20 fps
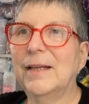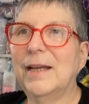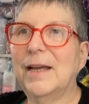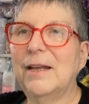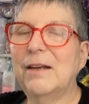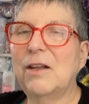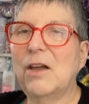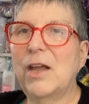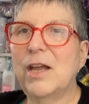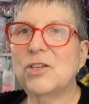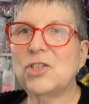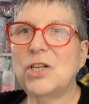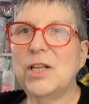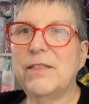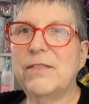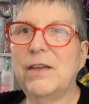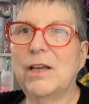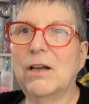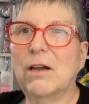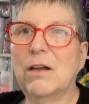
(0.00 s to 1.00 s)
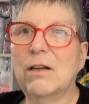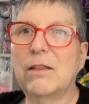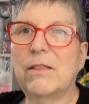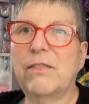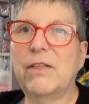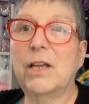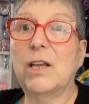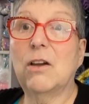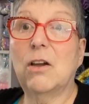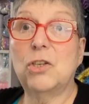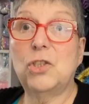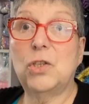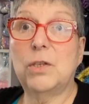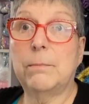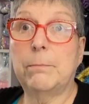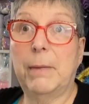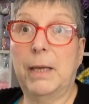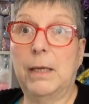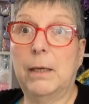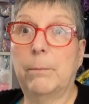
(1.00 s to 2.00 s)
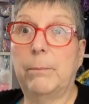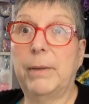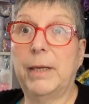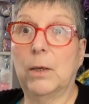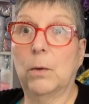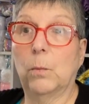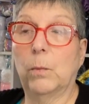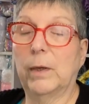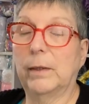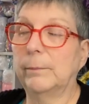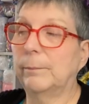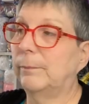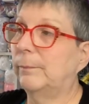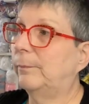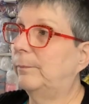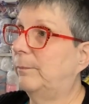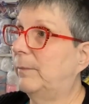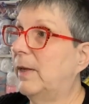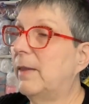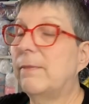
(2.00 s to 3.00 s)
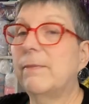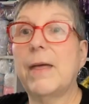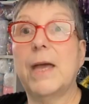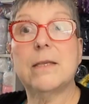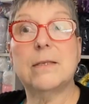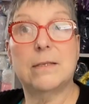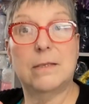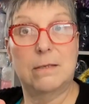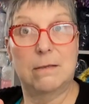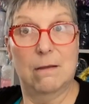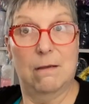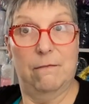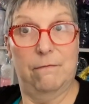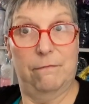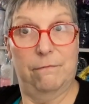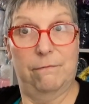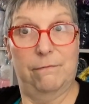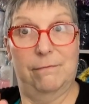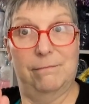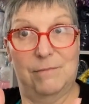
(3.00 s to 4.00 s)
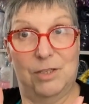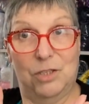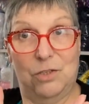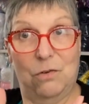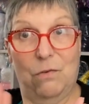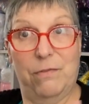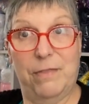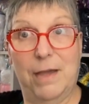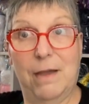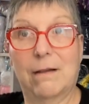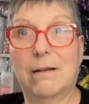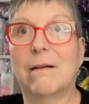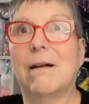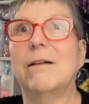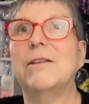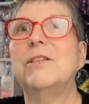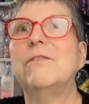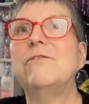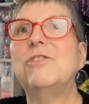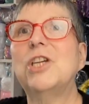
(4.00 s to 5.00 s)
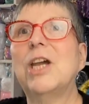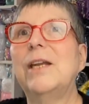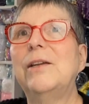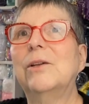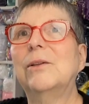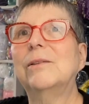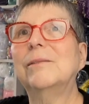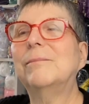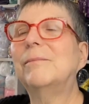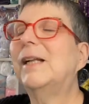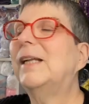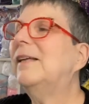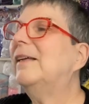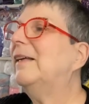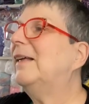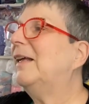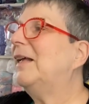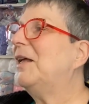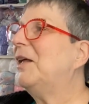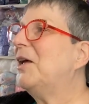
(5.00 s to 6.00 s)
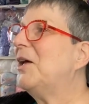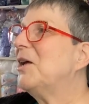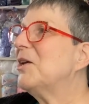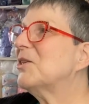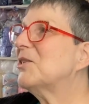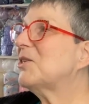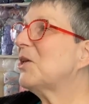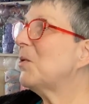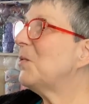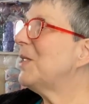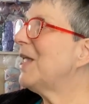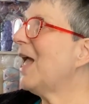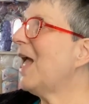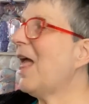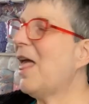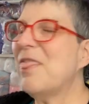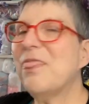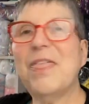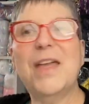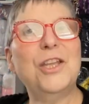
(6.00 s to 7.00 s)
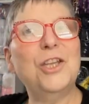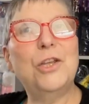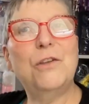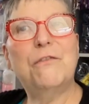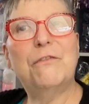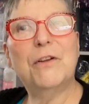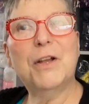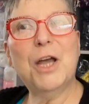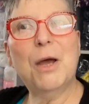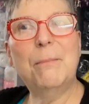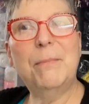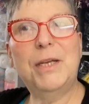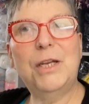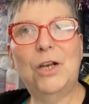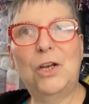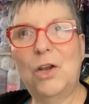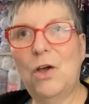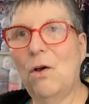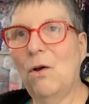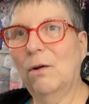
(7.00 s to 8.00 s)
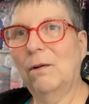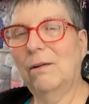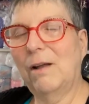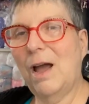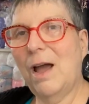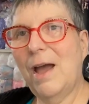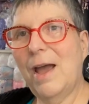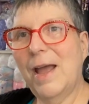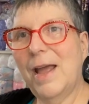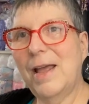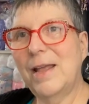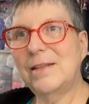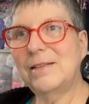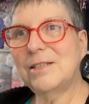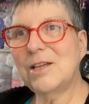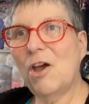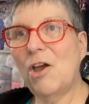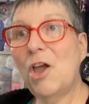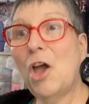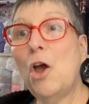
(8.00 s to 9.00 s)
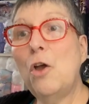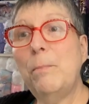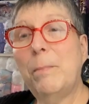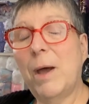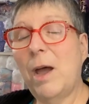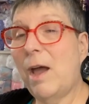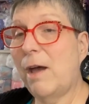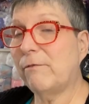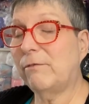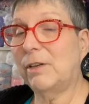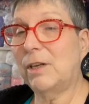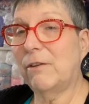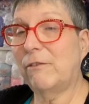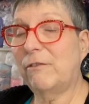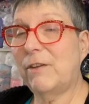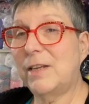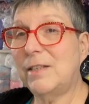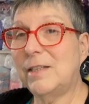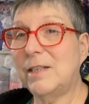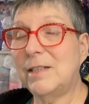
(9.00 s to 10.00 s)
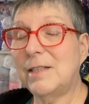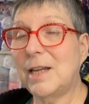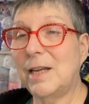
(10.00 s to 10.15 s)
And I actually think I should make a bigger one. But that's enough. It's not that kind of channel. So yeah, thank you for coming along and I hope I haven't offended